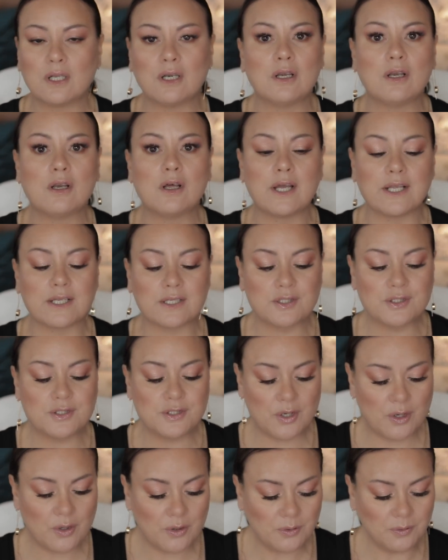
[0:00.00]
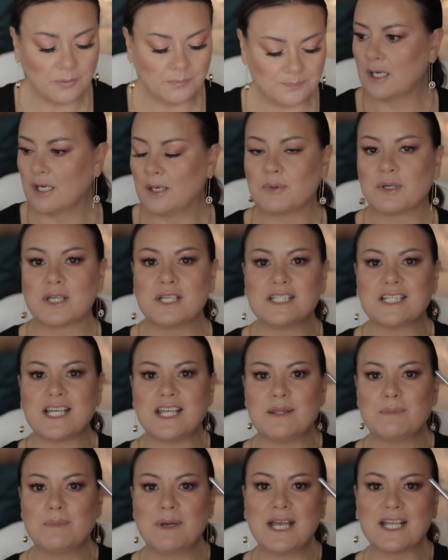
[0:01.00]
Like so. I'm going to take
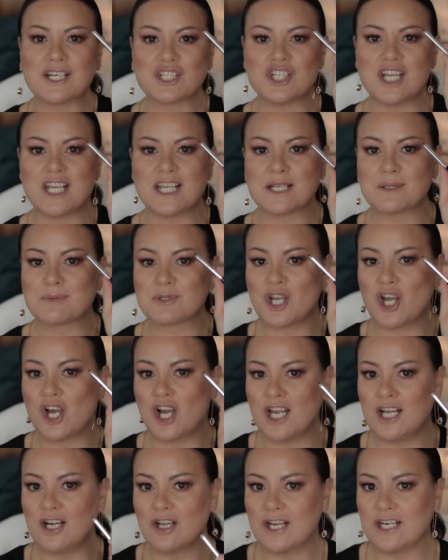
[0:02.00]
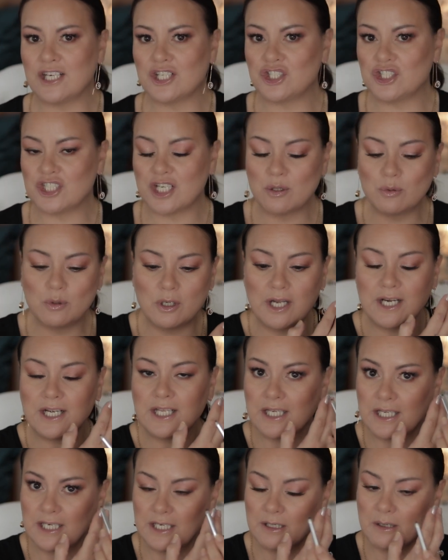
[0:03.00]
the Marc Jacobs Highliner Gel
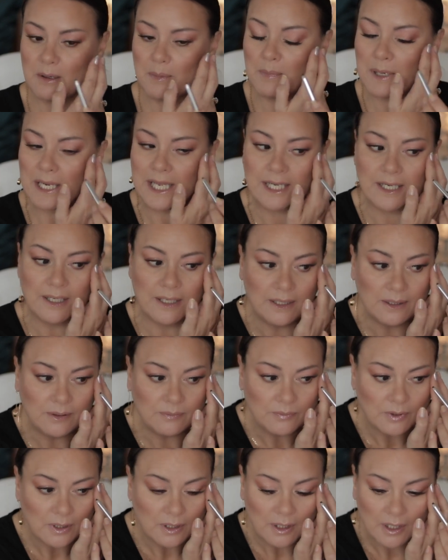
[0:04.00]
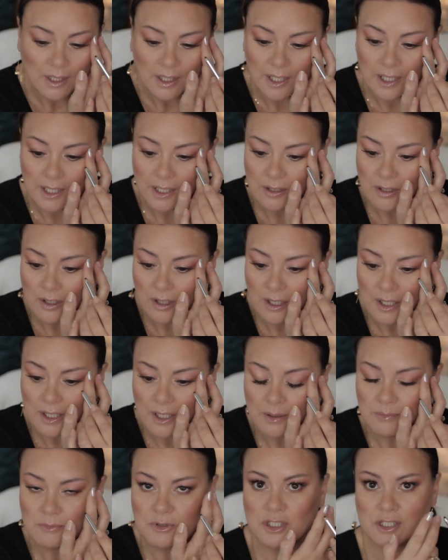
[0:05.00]
Liner in Blacker, and I
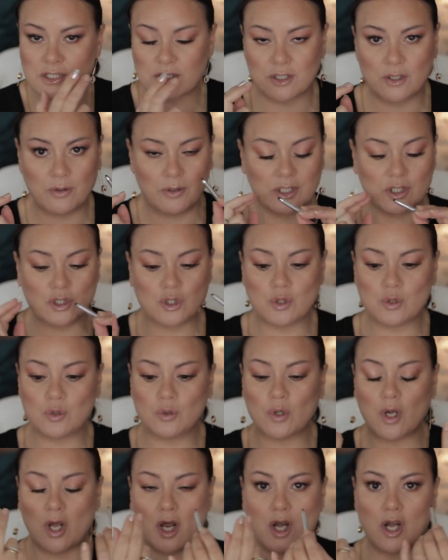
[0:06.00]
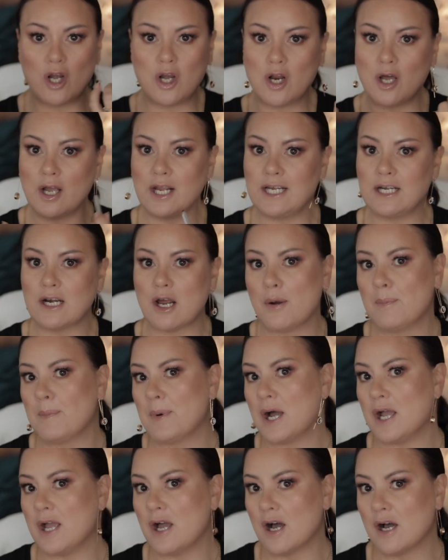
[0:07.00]
am just going to line
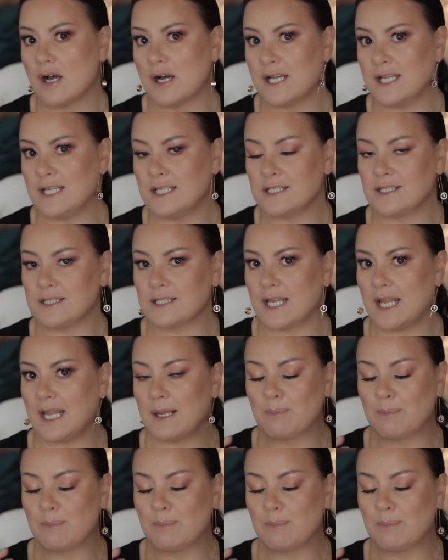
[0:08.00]
my eyes,